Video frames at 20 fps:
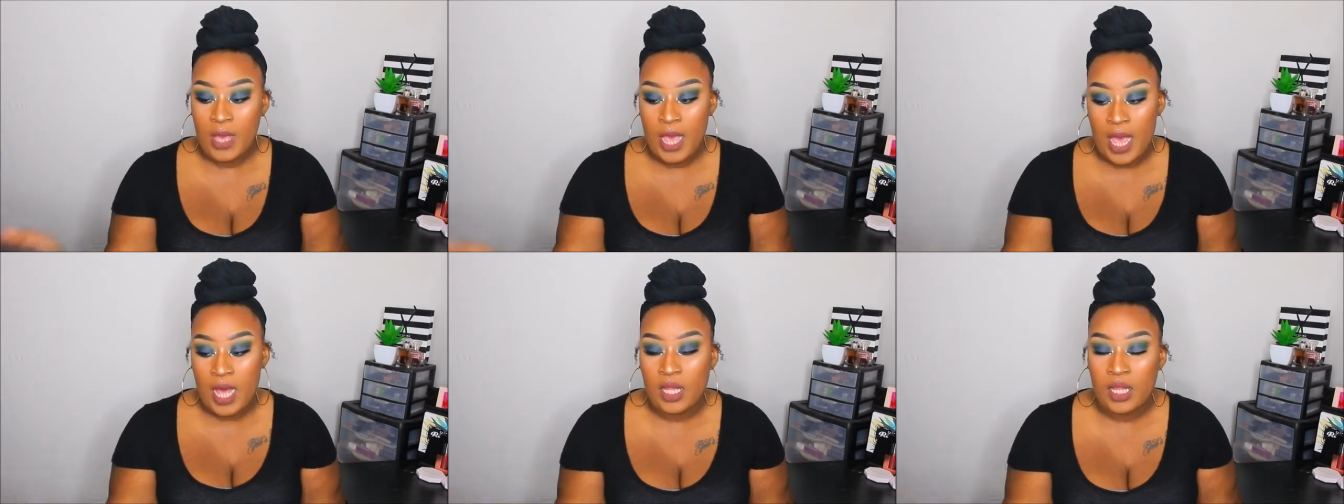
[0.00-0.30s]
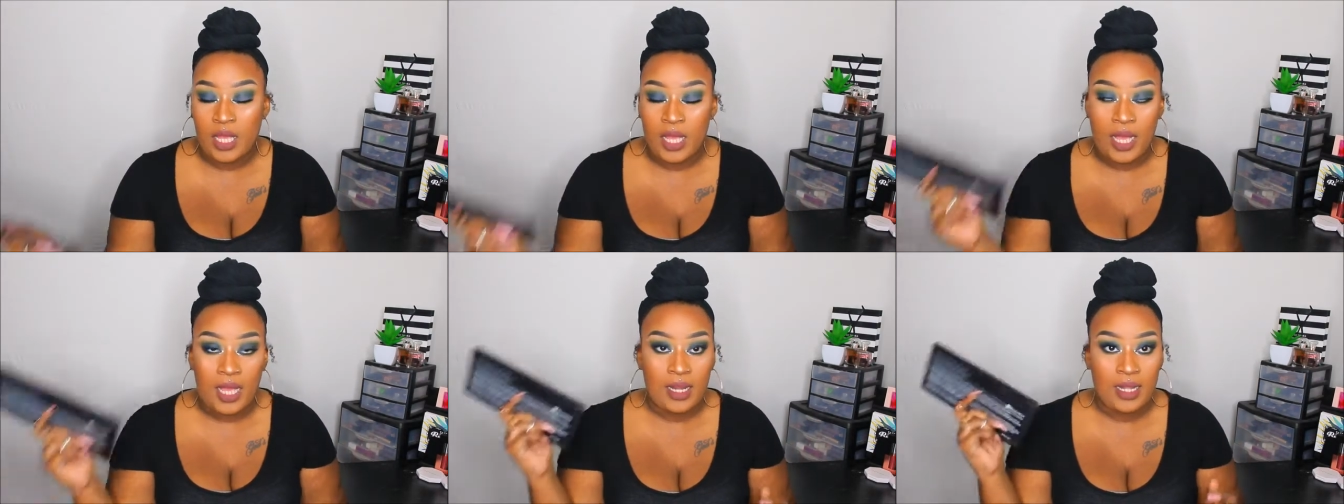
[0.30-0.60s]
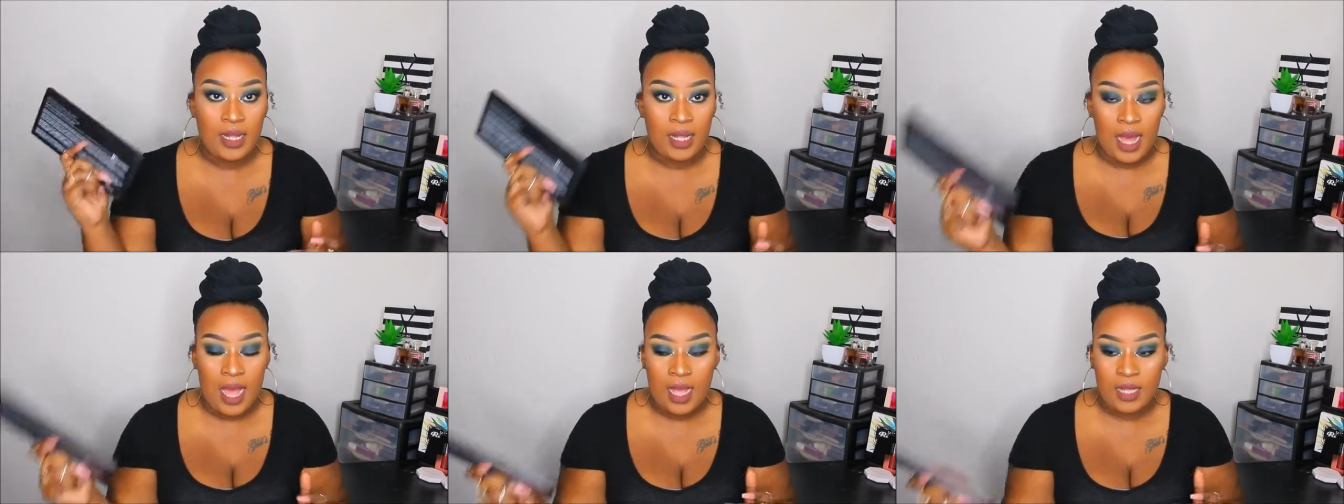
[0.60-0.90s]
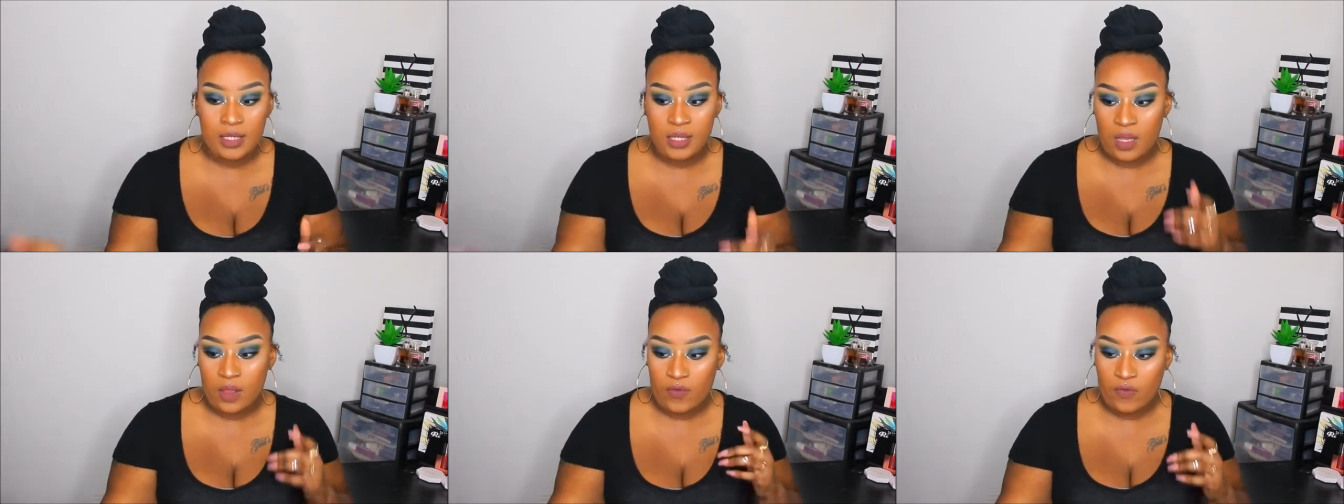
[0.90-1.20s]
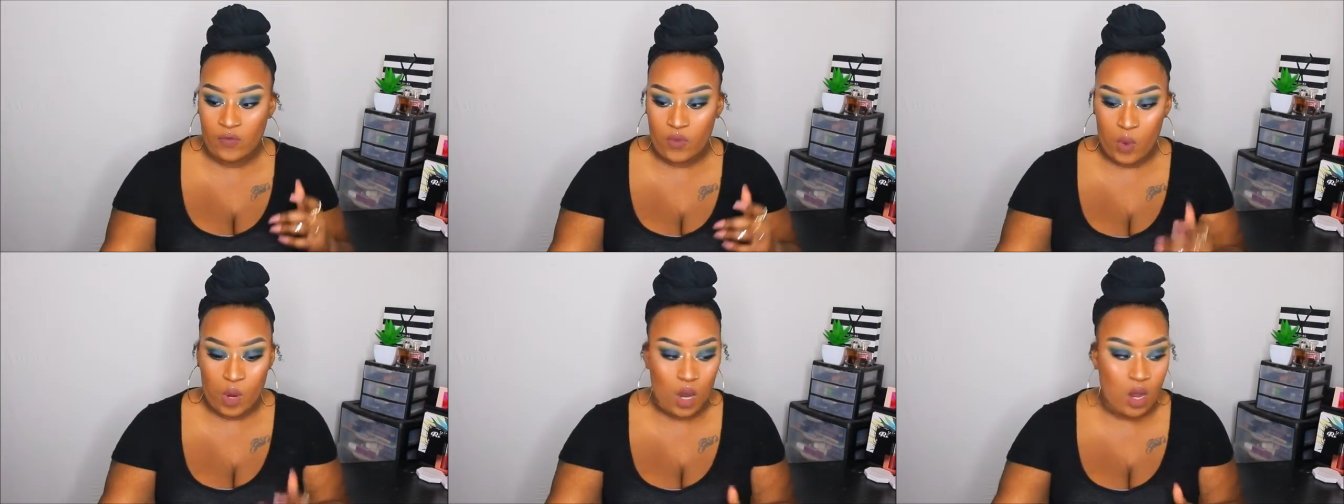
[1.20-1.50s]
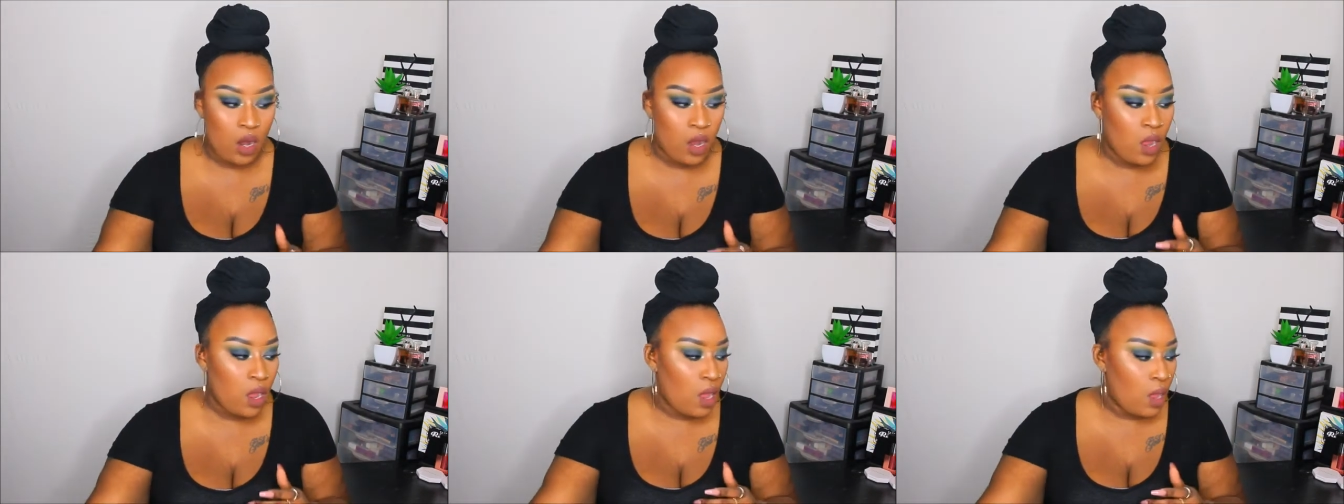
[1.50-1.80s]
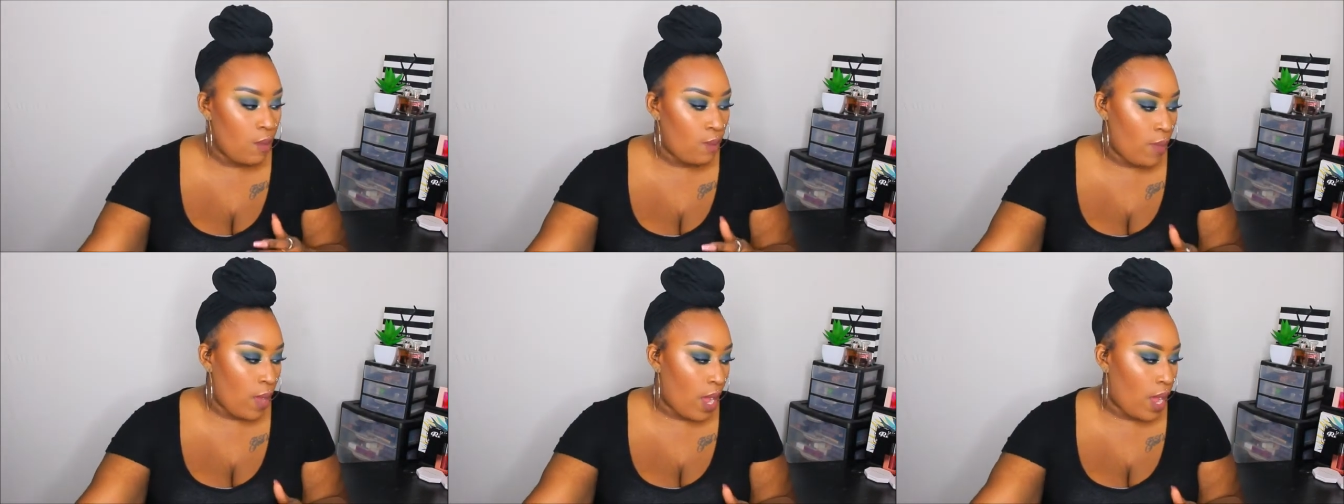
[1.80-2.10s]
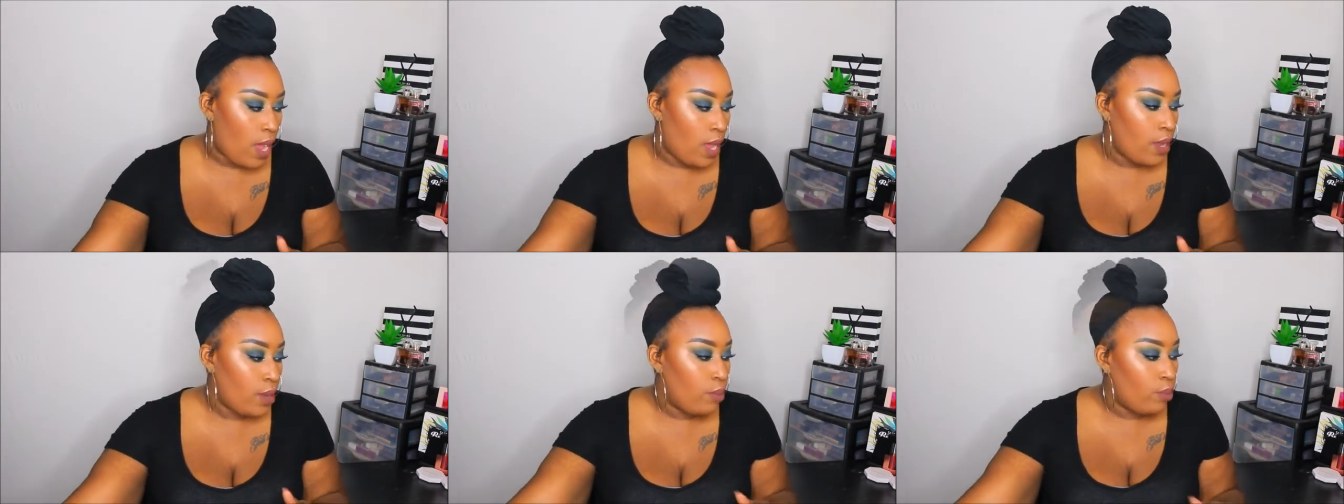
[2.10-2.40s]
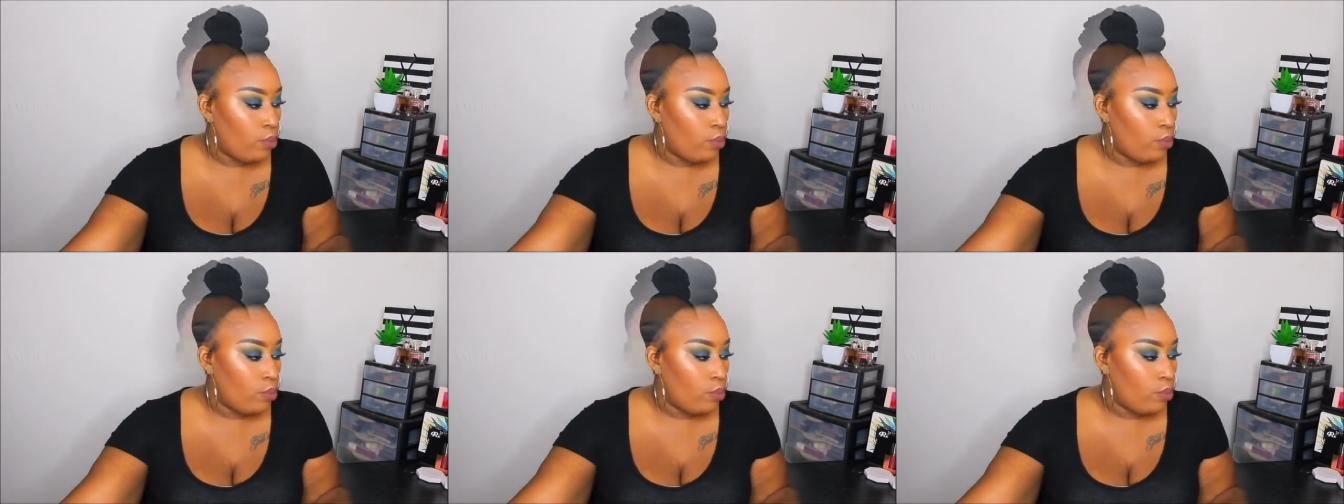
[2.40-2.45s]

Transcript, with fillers: palette a lot for my um,